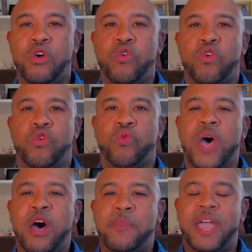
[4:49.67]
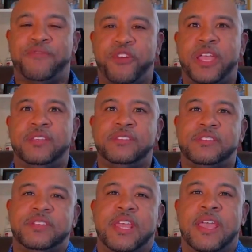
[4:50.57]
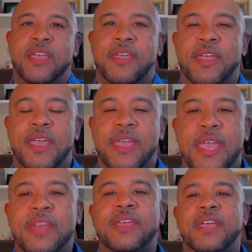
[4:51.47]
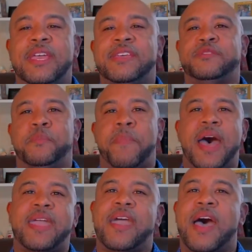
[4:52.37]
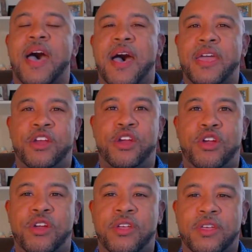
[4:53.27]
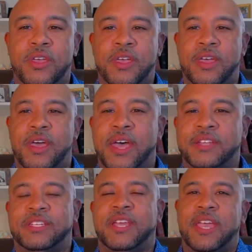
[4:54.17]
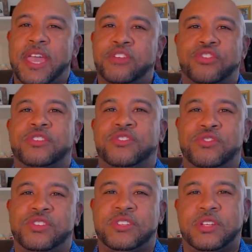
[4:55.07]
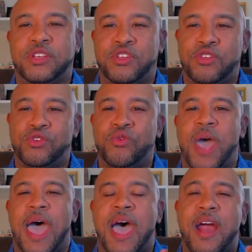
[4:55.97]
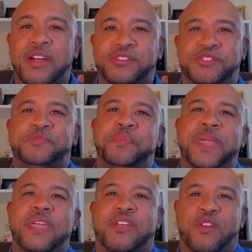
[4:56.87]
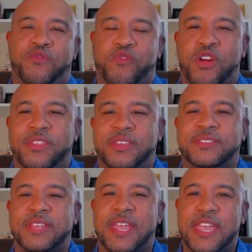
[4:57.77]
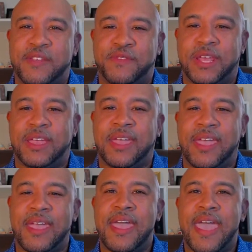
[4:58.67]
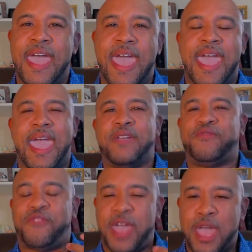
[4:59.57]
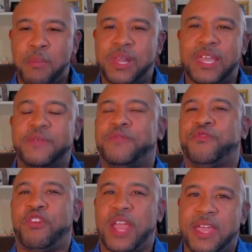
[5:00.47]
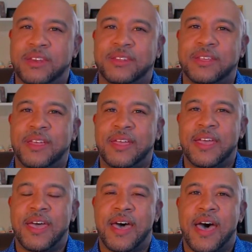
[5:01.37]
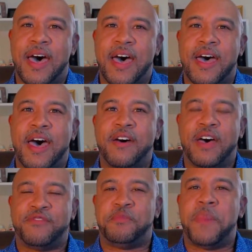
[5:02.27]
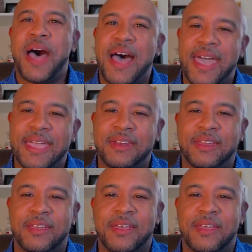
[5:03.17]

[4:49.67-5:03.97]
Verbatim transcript: Well, my friends, it is my honor uh, to introduce to you our speaker for this evening, a, a family friend uh, uh of mine.